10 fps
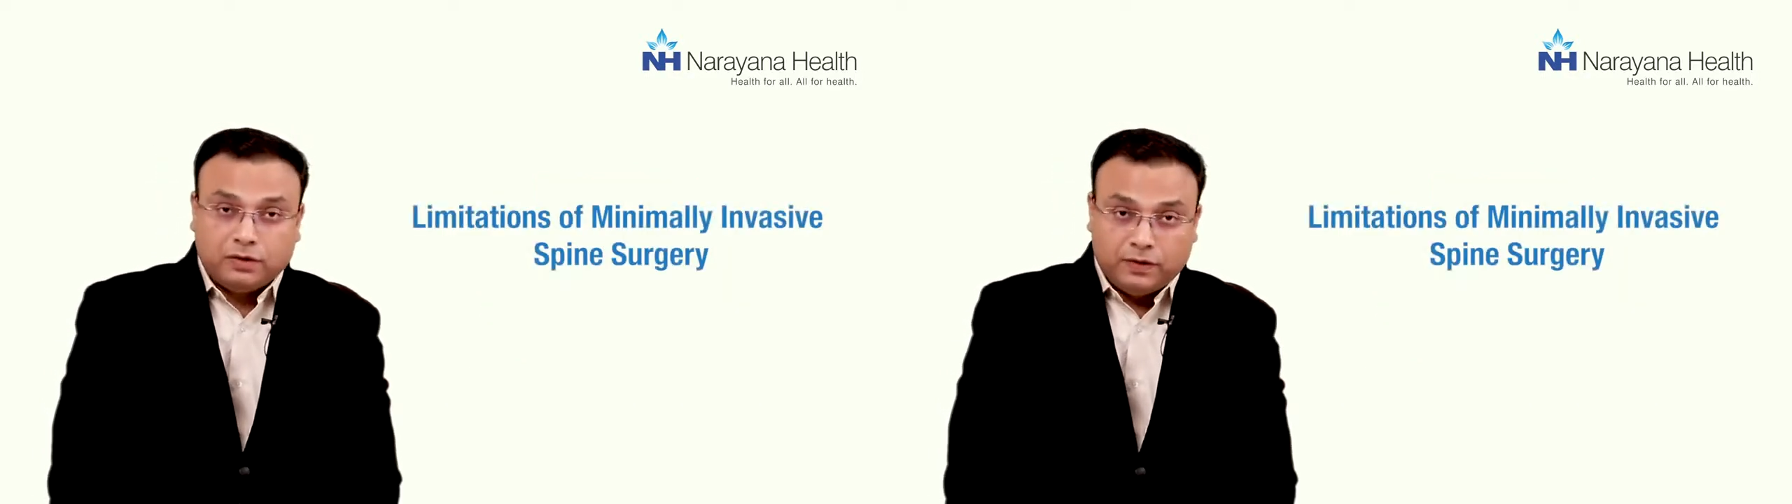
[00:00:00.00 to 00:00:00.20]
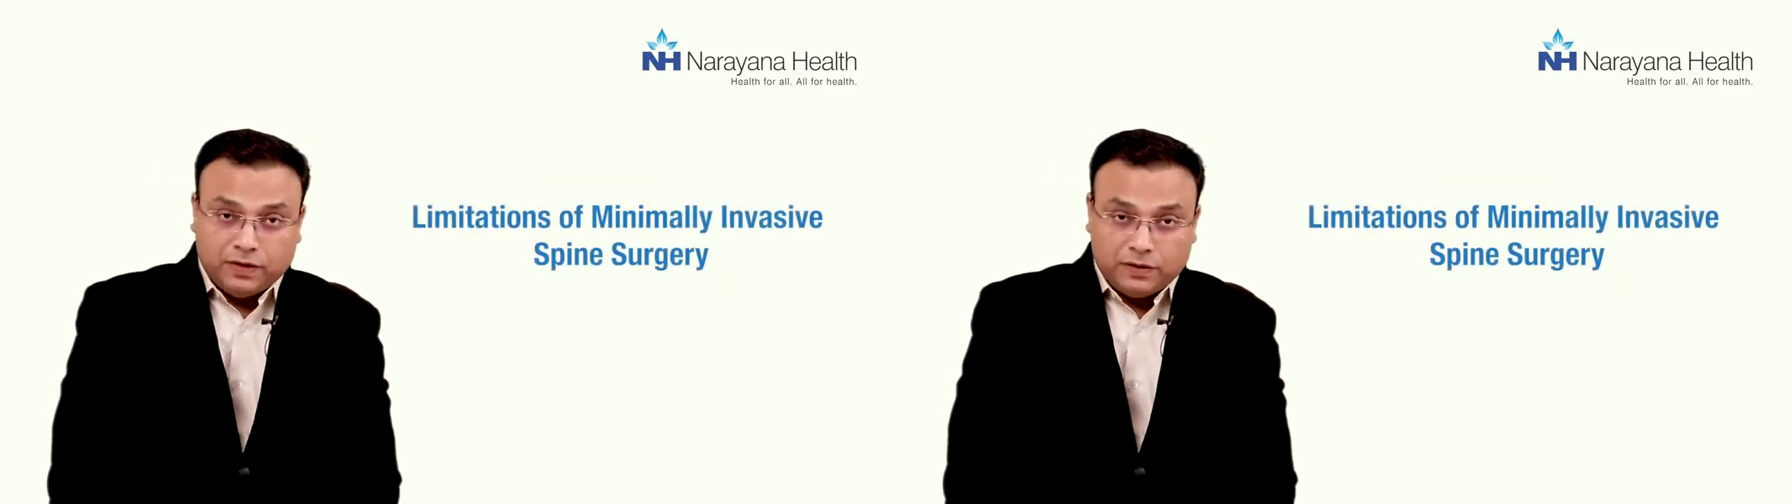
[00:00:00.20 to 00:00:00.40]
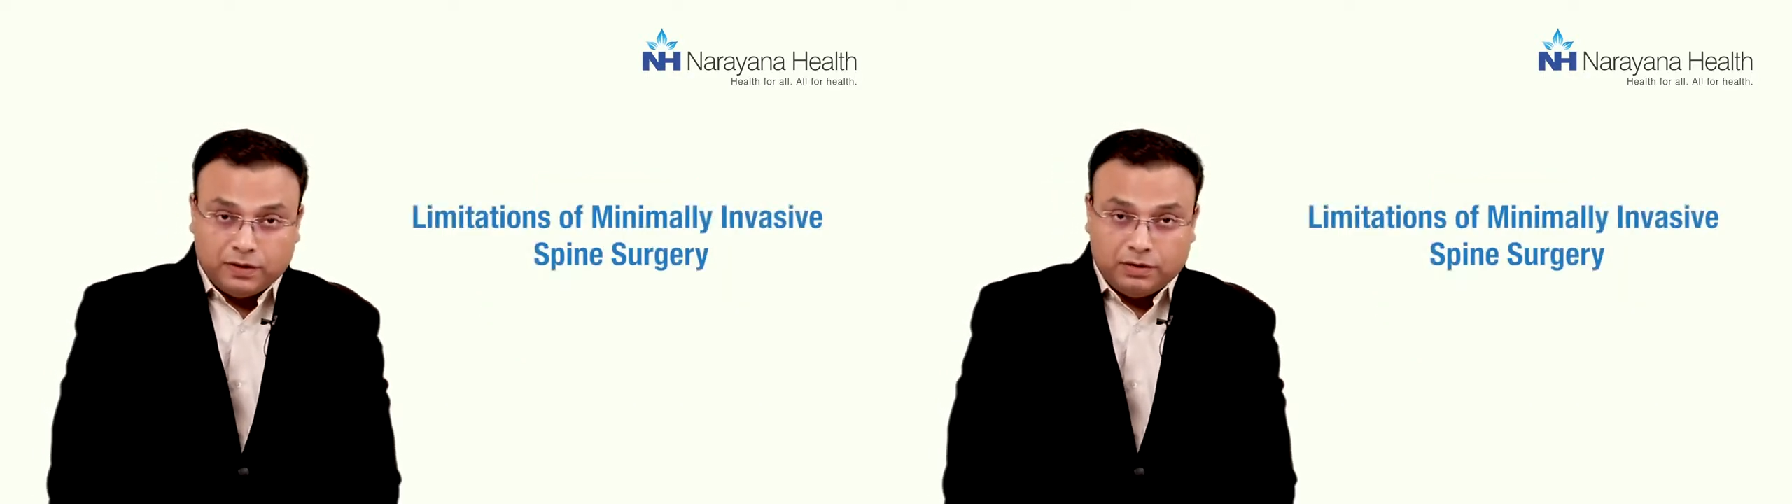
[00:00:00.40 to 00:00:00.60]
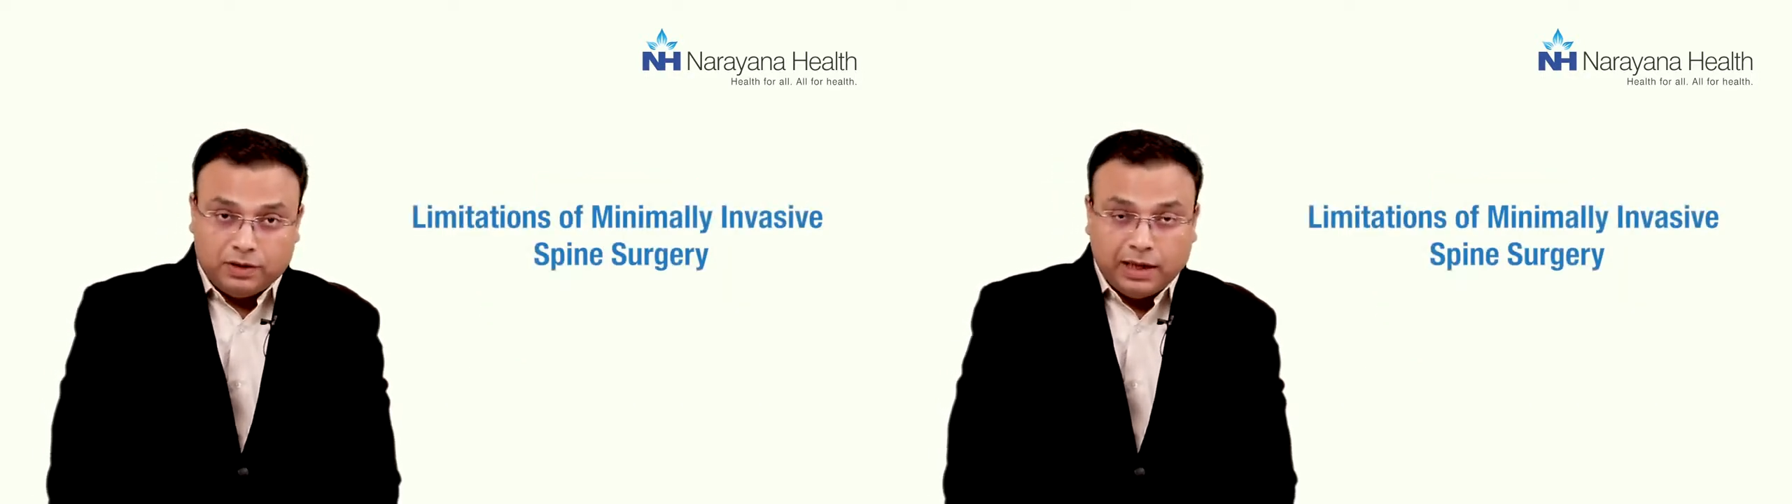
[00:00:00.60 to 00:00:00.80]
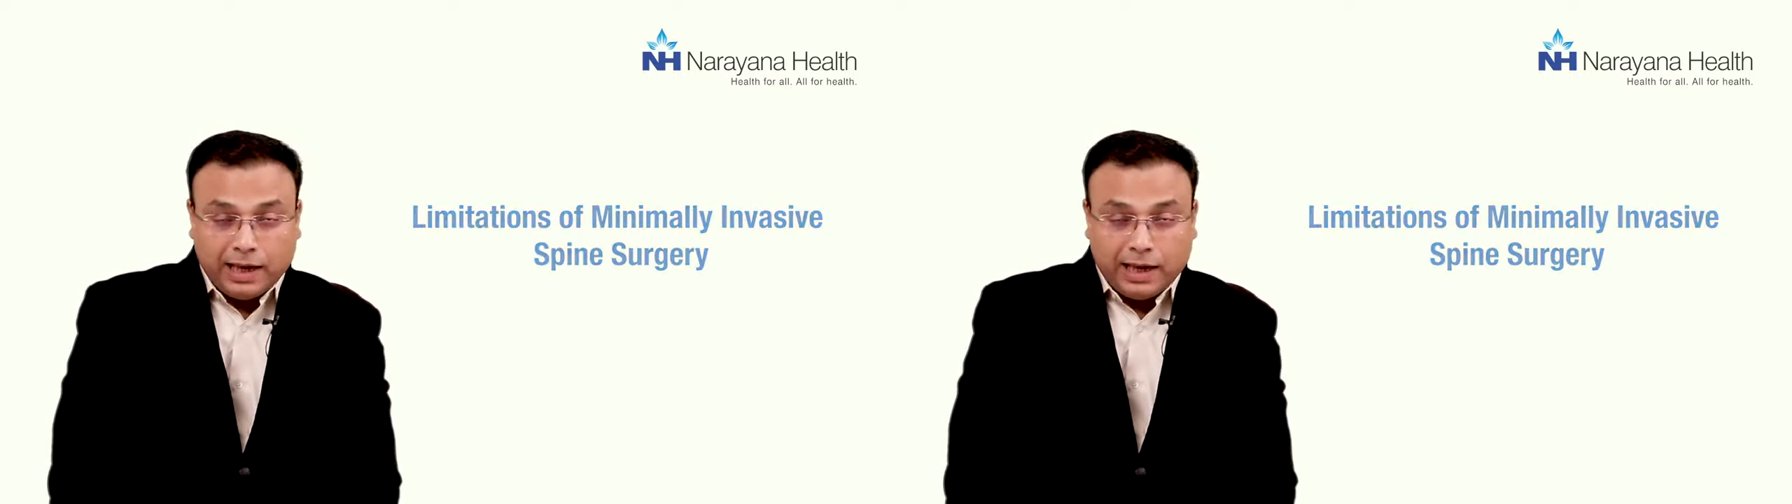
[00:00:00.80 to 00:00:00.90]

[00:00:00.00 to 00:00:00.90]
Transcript: of this surgery